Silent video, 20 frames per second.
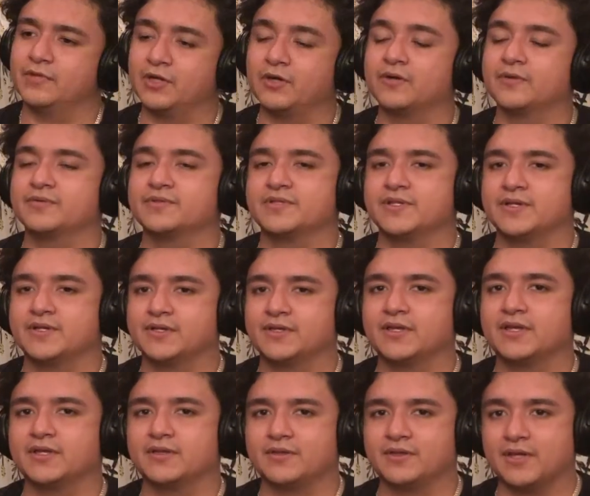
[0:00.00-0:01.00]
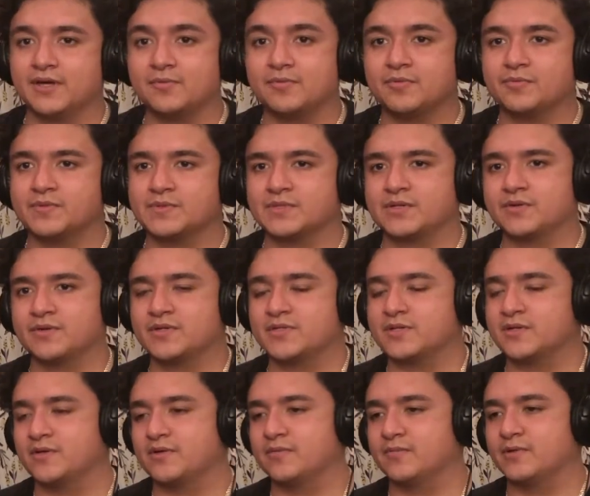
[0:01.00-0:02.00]
Oh, it was yeah. That one was
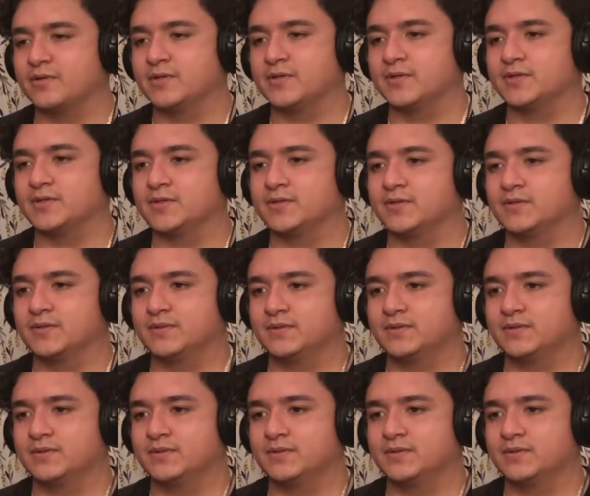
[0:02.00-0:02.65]
Cristiano Ronaldo.